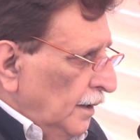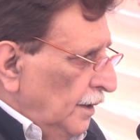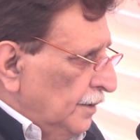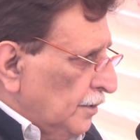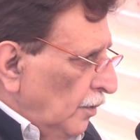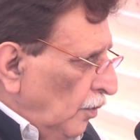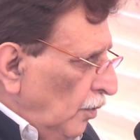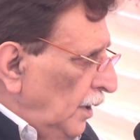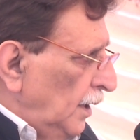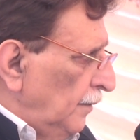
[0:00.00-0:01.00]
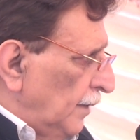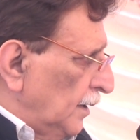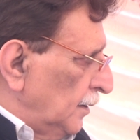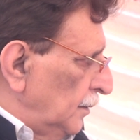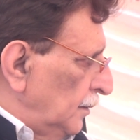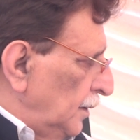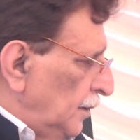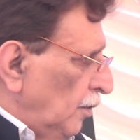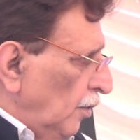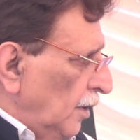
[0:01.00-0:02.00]
is the only one
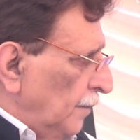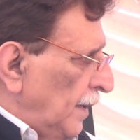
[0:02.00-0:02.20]
in the whole of